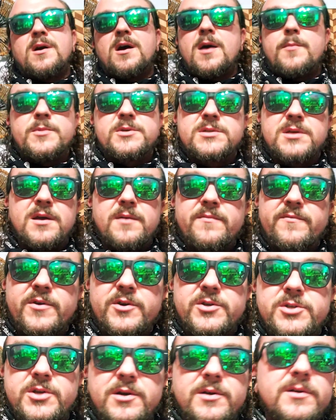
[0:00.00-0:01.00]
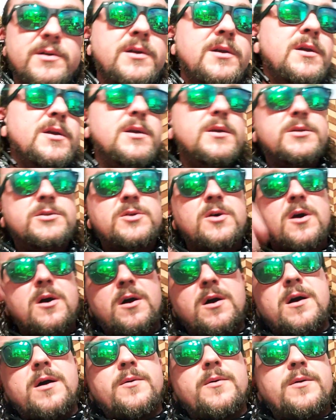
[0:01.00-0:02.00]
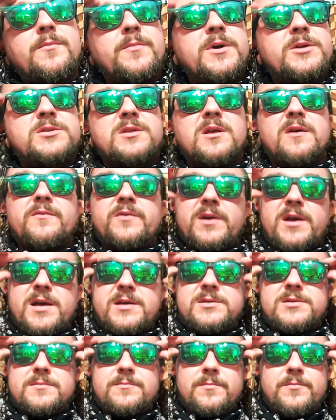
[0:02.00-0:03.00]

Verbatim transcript: i'm a sub for sure so much love you guys